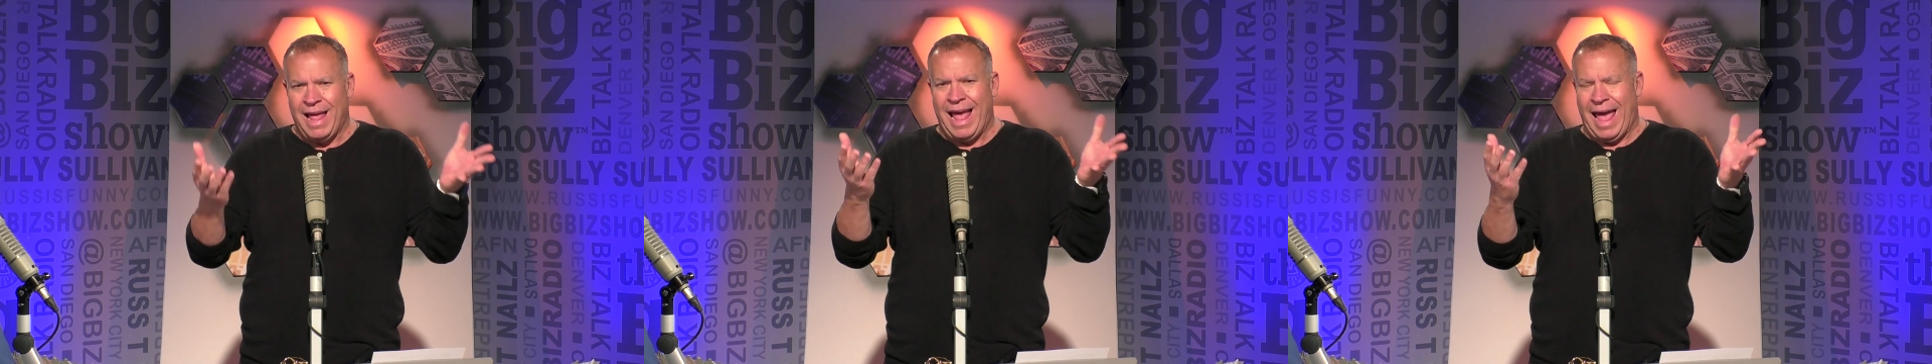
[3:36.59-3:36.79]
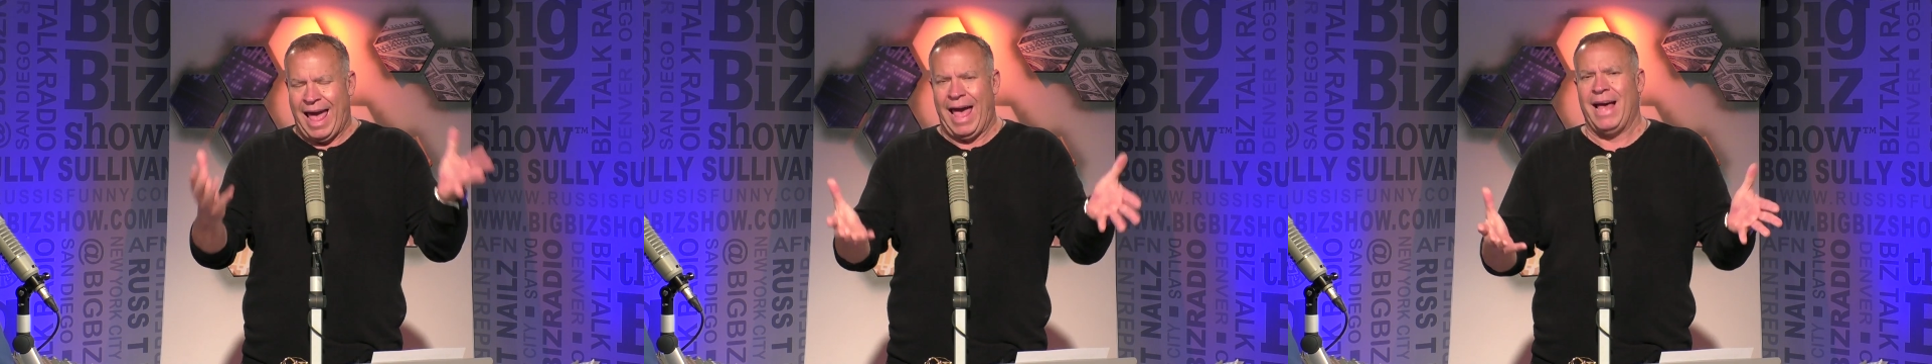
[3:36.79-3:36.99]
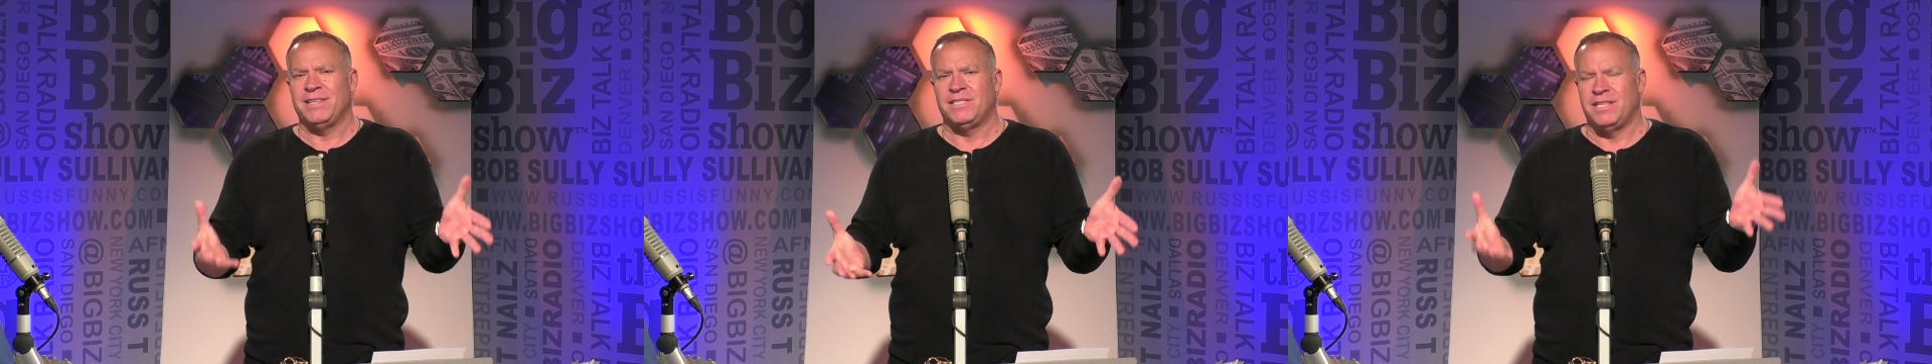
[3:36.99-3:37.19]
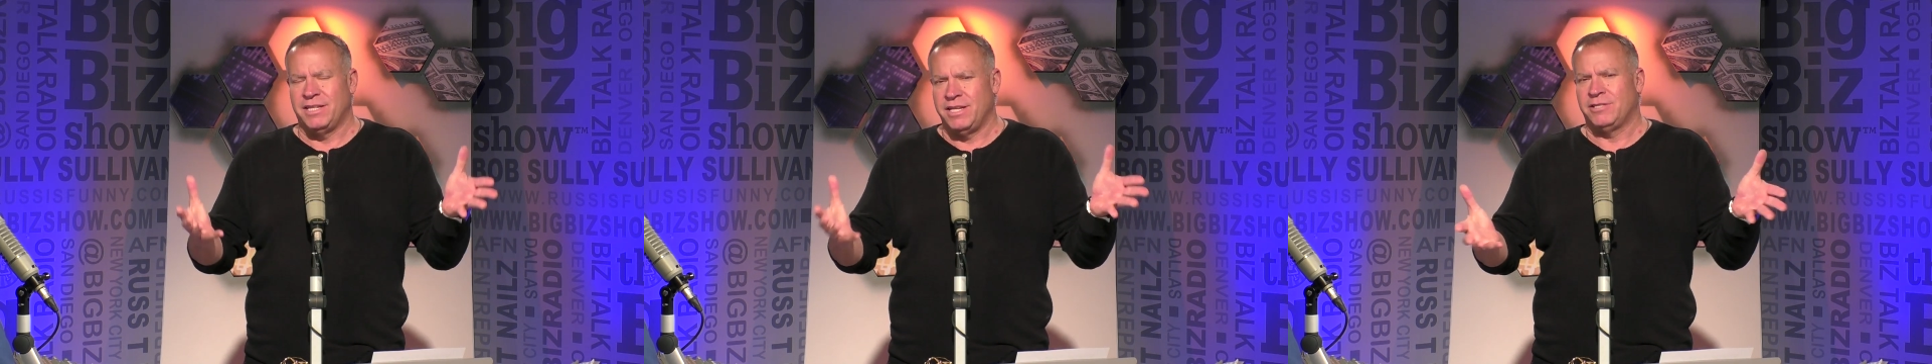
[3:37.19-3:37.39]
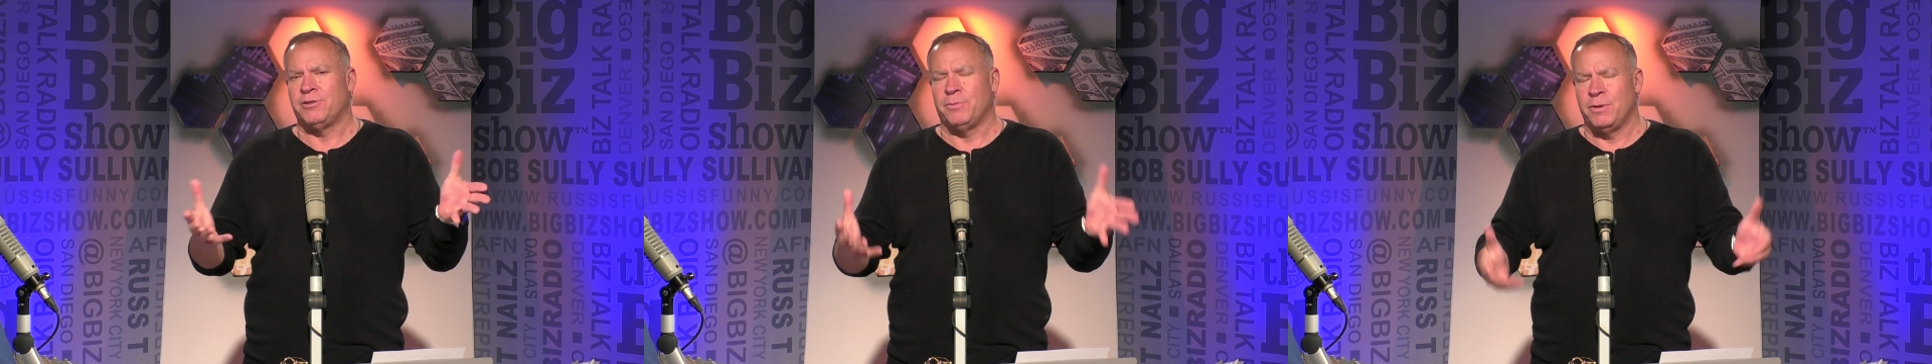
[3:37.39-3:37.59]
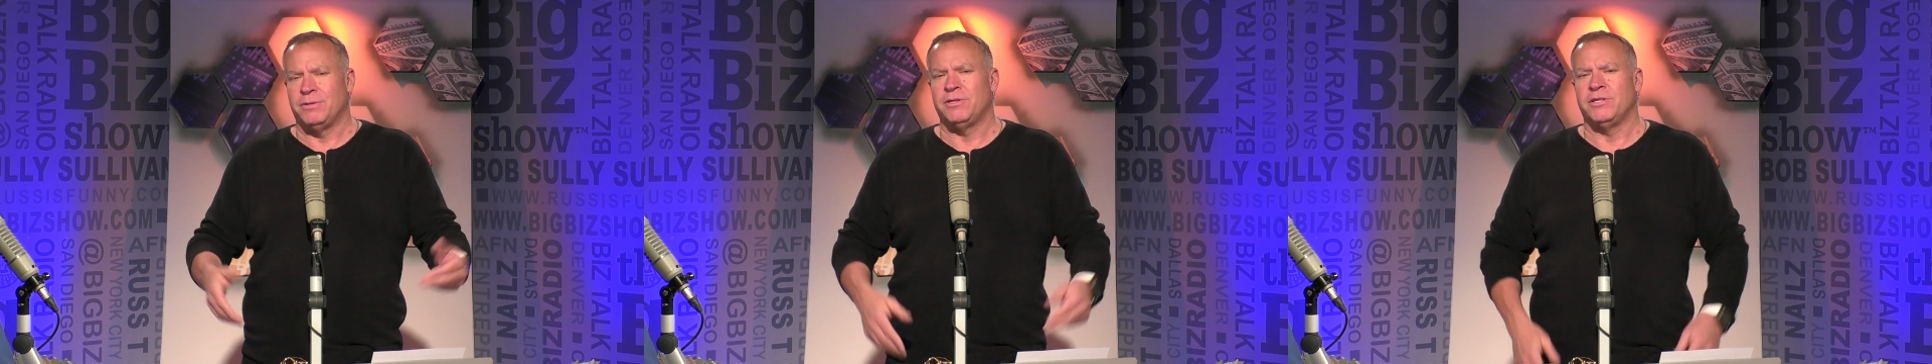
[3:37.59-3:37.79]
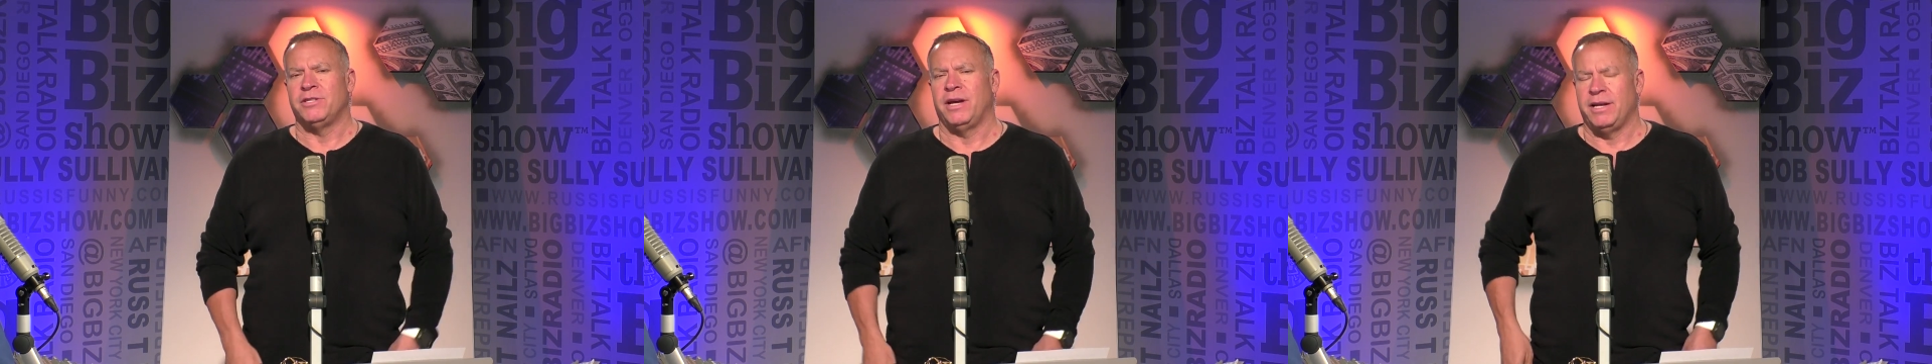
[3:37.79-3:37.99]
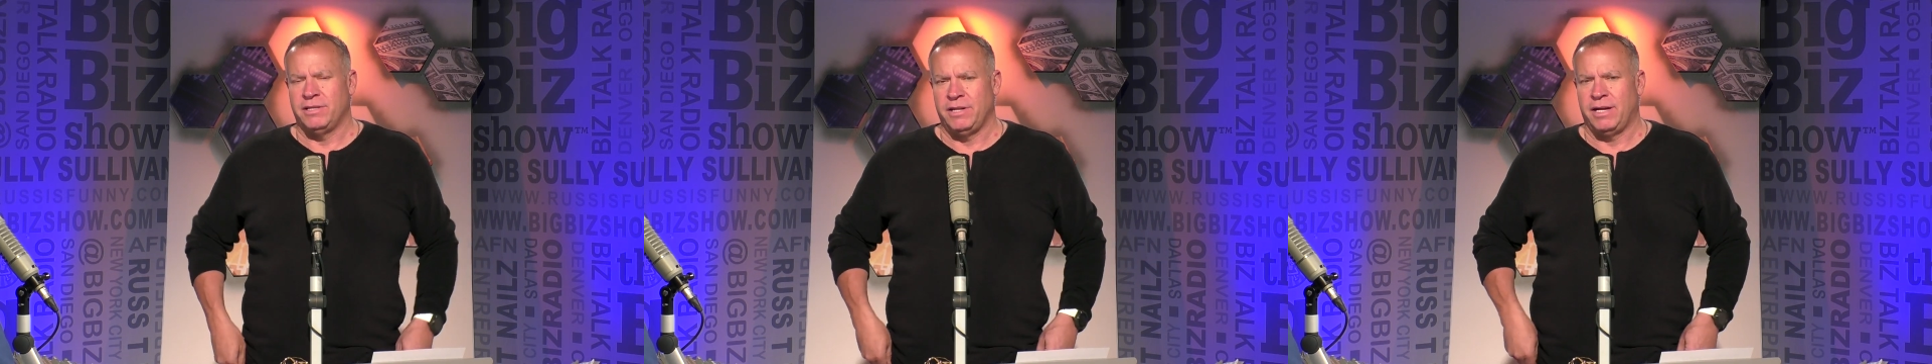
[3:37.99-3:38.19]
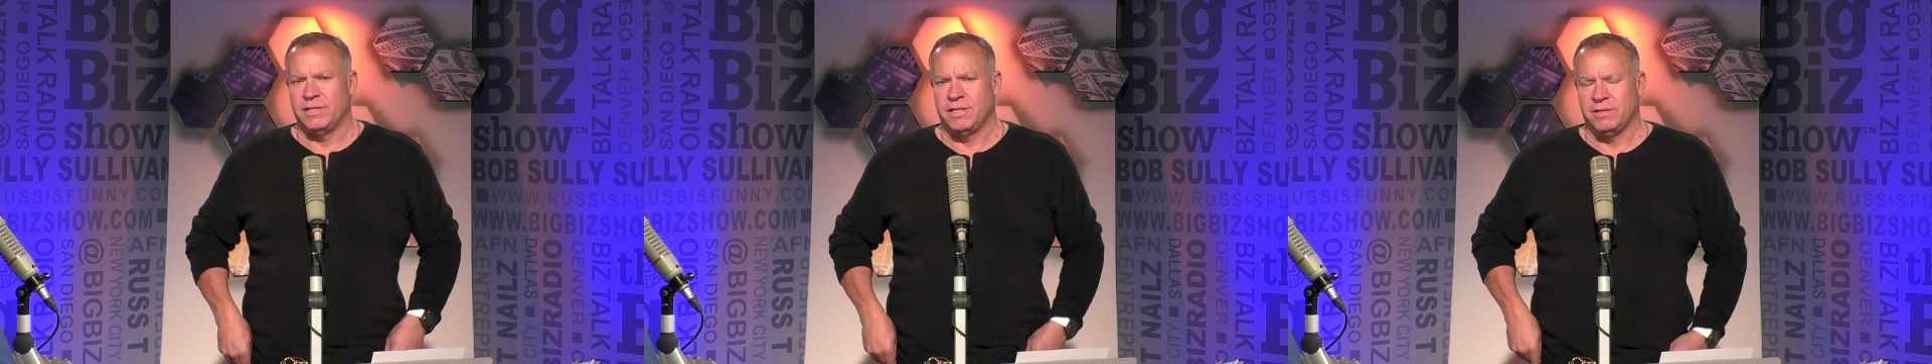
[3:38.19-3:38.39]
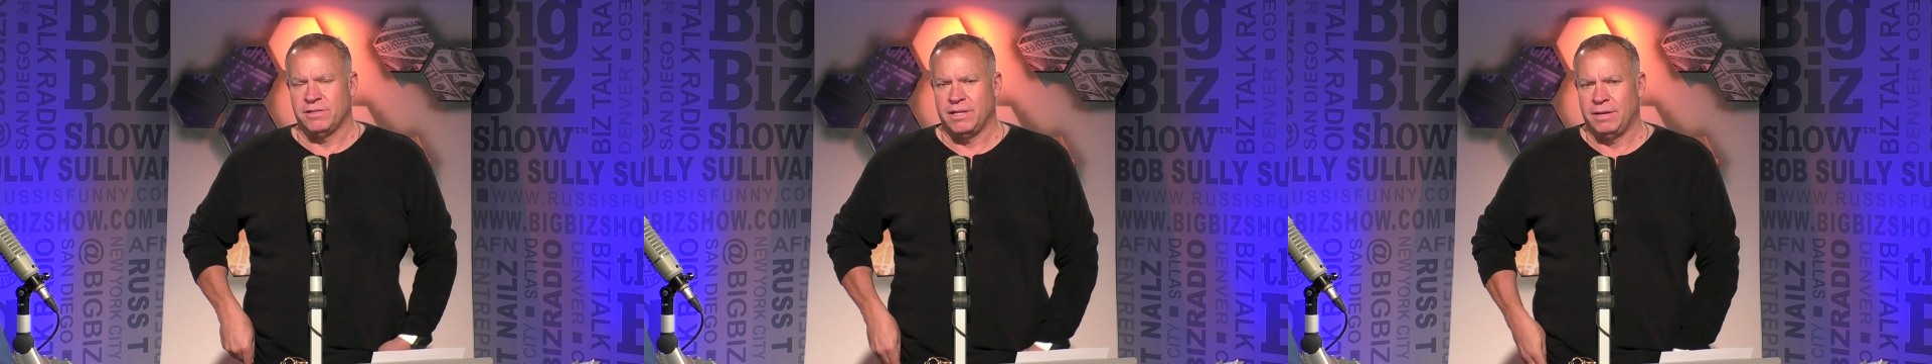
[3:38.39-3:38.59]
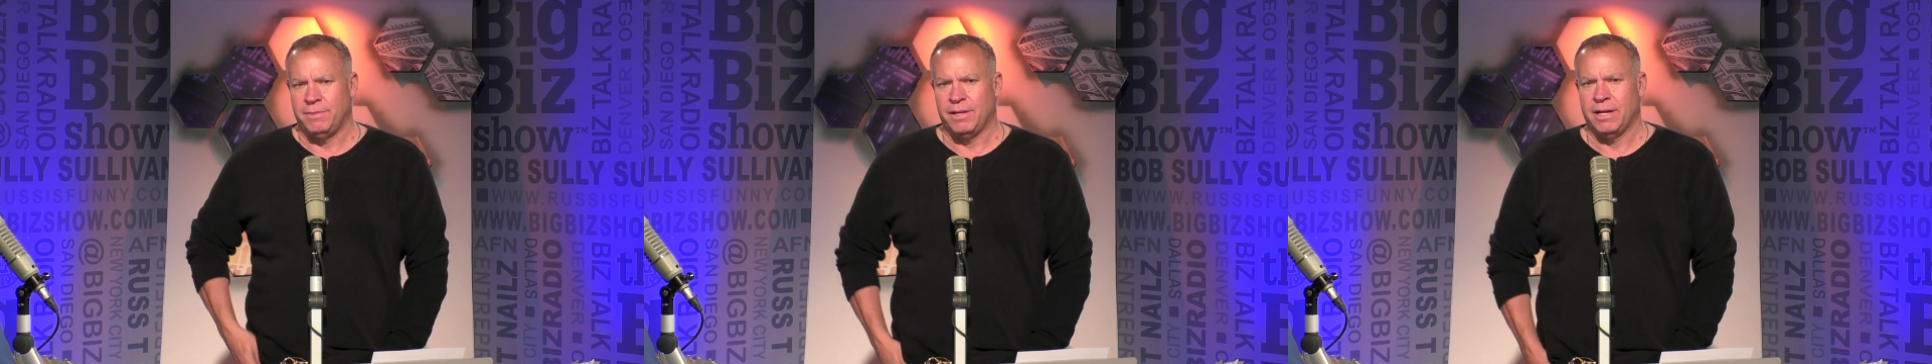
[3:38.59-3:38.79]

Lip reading: Has the distribution chain changed their sentiment